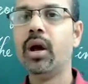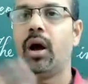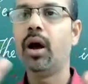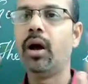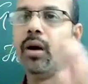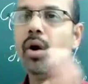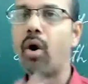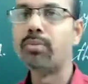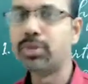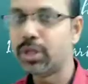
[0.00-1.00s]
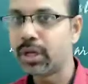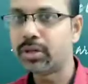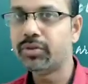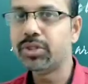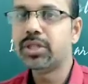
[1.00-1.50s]

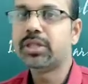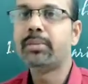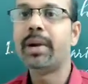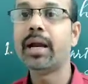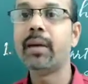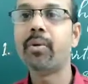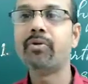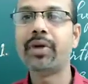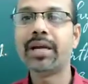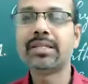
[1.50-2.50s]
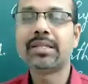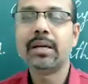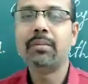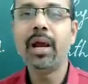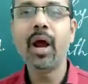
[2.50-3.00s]
object which is made up of
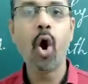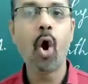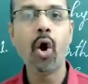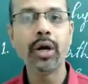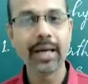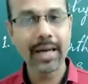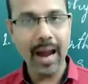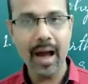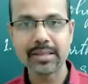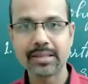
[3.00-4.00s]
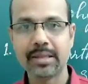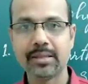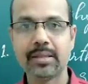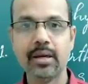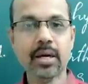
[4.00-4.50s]
extremely hot
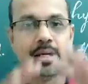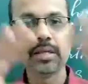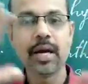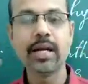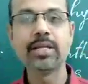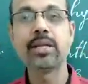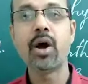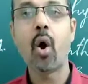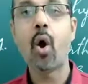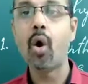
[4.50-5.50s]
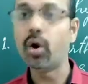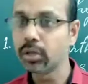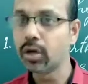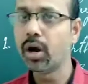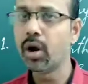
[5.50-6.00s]
gases. Sun is a
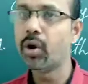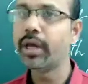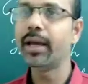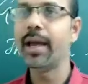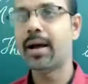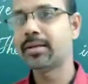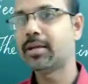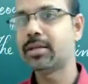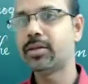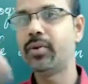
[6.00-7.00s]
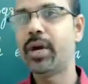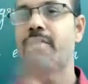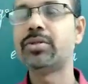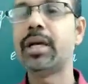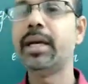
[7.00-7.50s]
hot glowing gases we
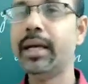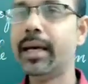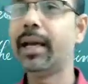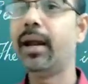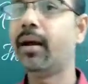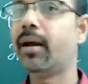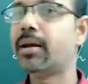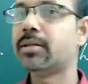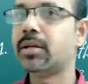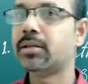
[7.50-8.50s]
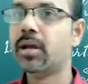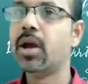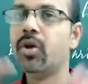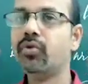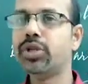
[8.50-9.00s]
have studied earlier classes,
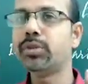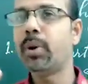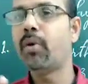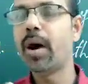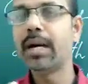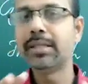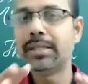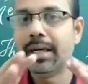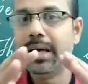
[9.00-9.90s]
which provides